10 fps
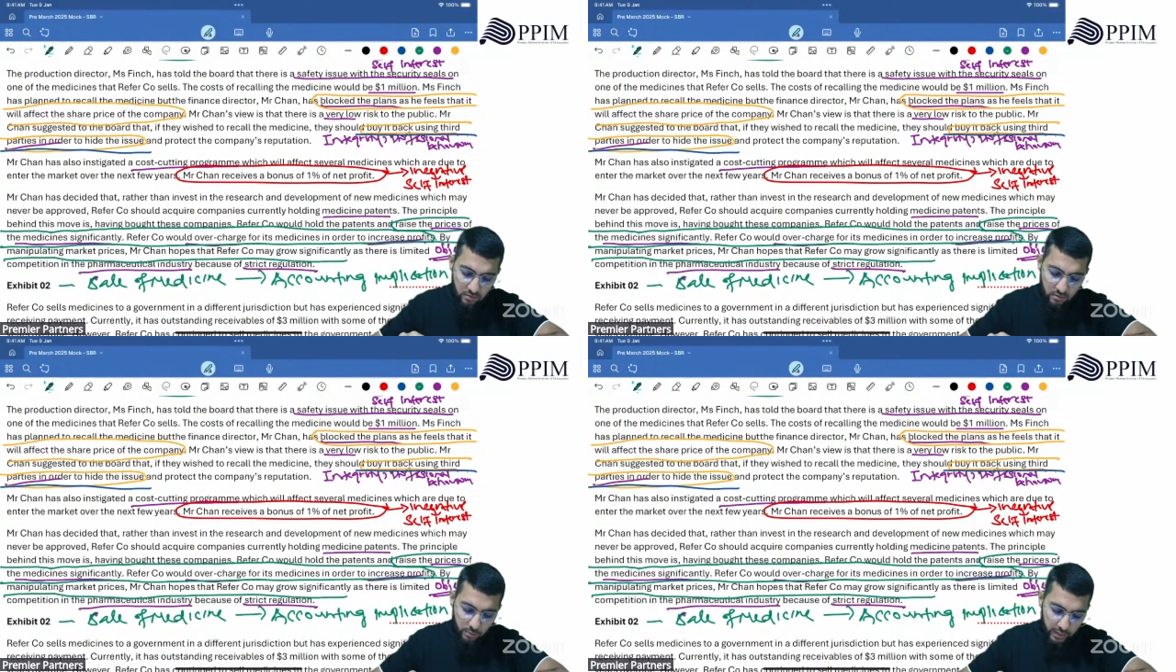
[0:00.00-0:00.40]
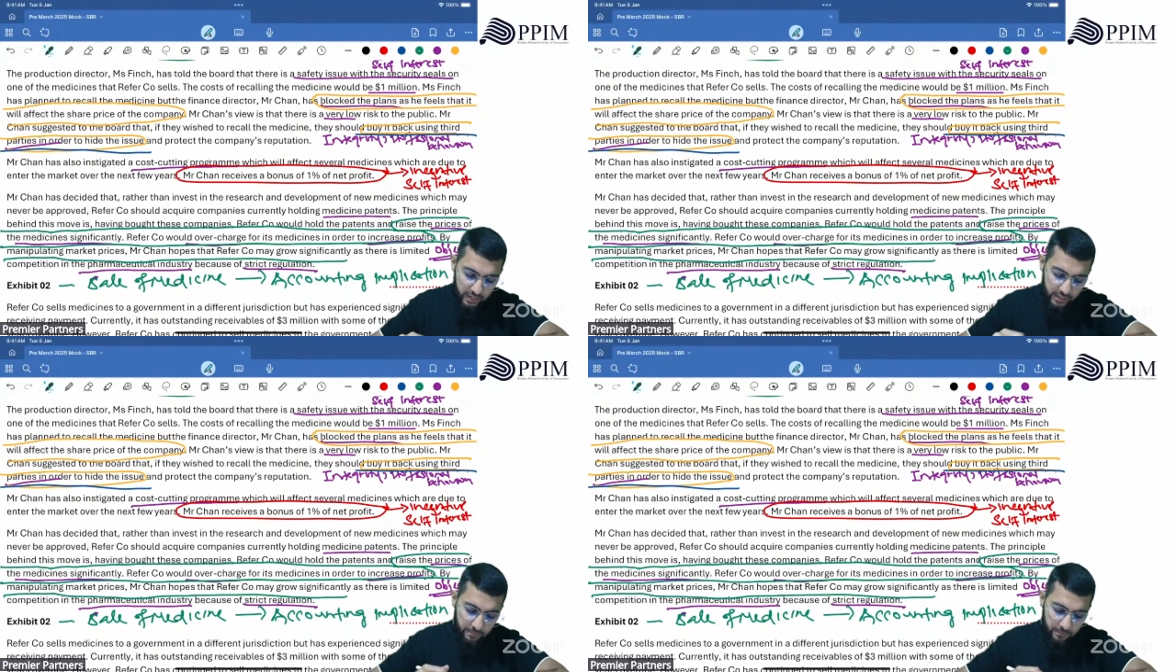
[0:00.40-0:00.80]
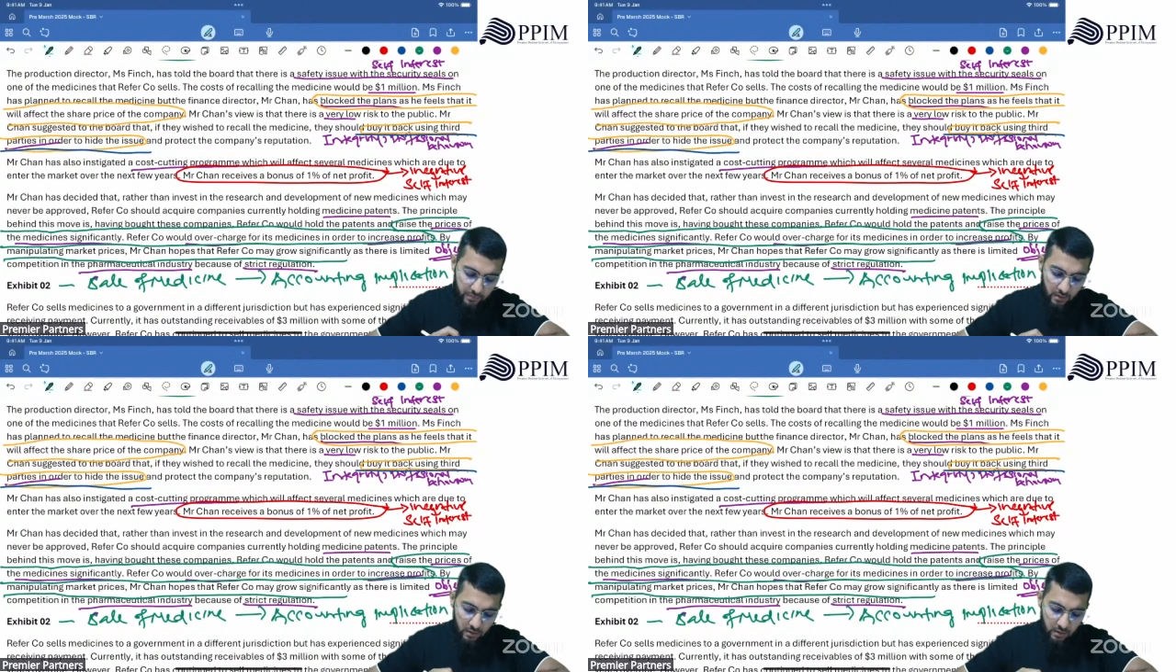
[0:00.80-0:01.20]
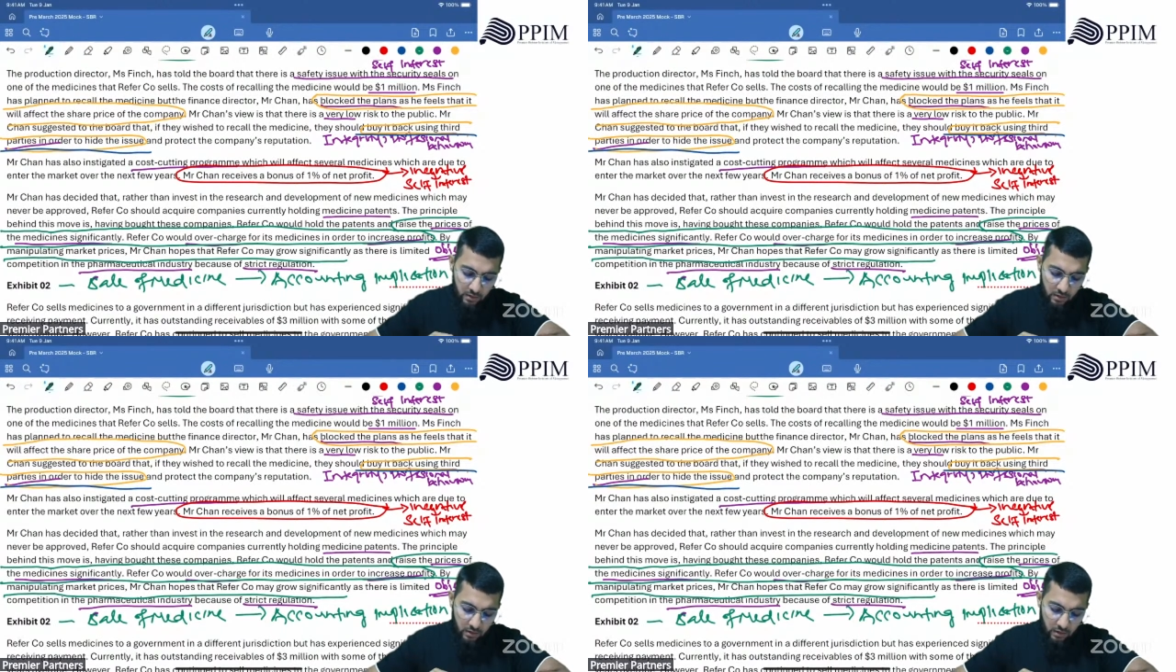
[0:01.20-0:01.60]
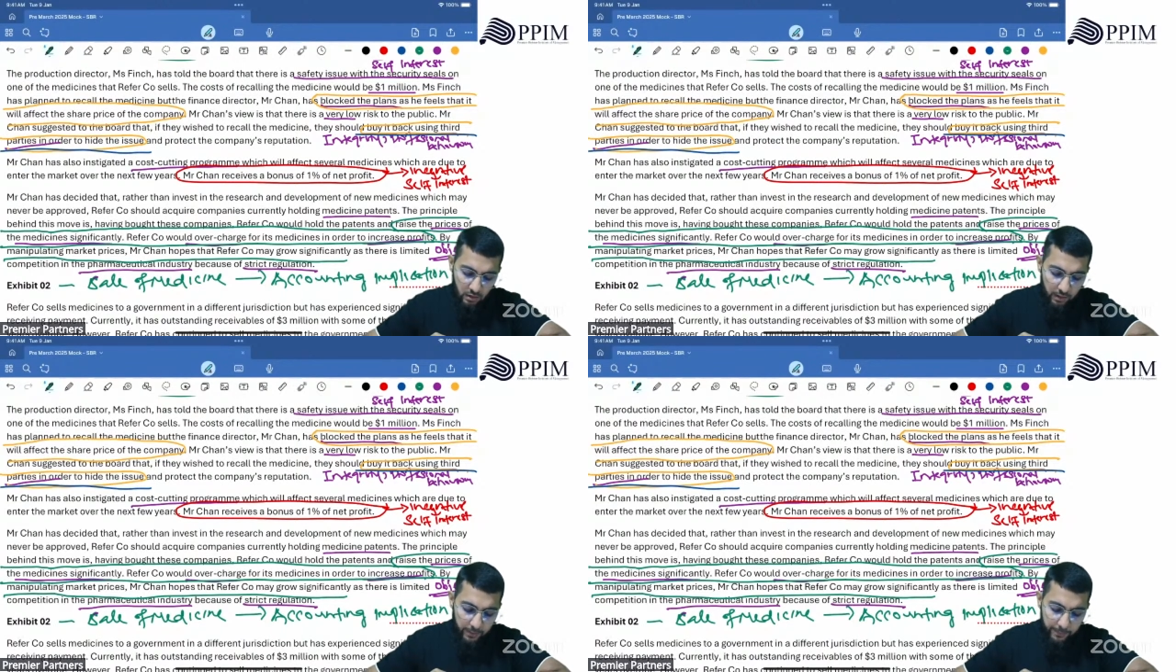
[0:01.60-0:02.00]
right?
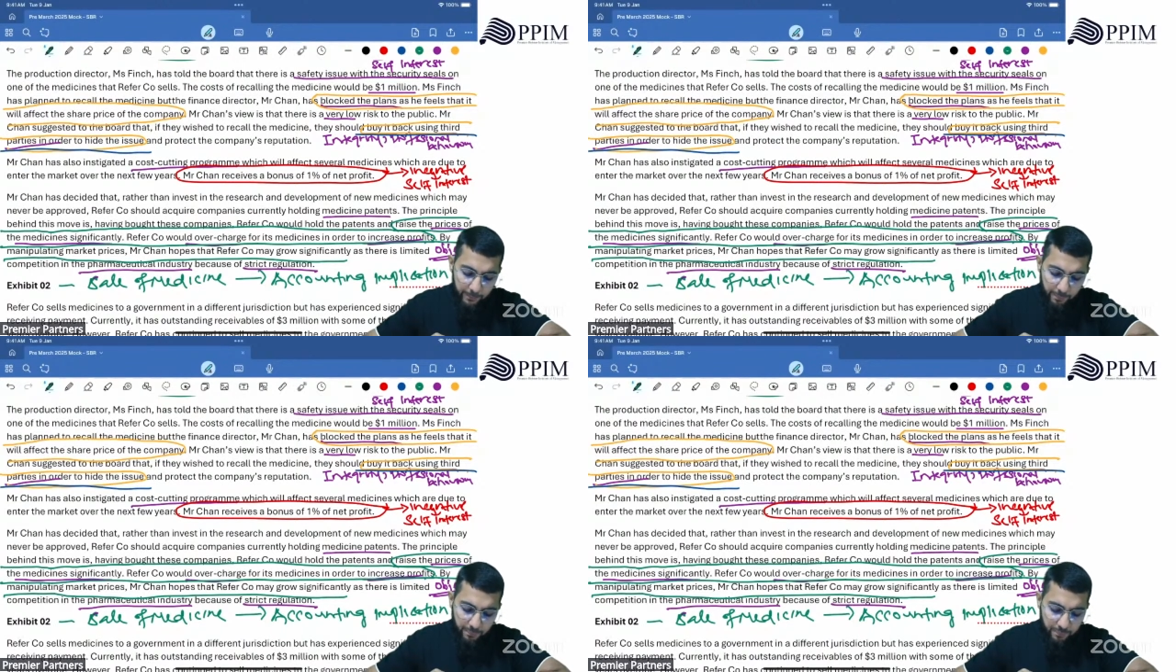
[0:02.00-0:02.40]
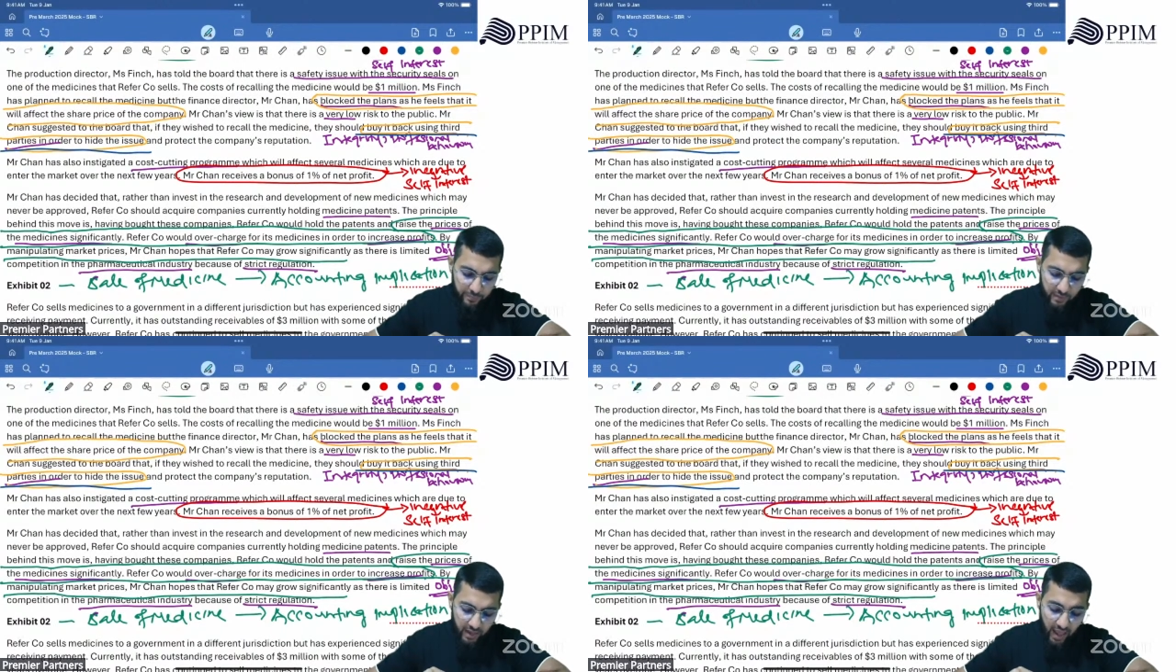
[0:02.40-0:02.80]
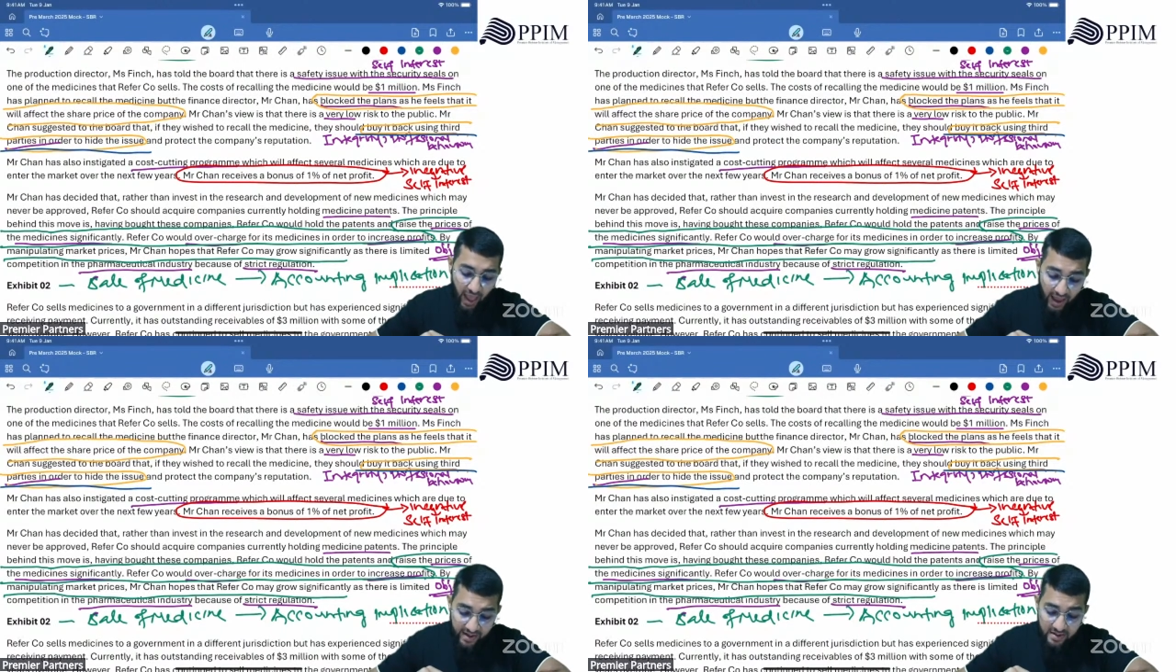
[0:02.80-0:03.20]
And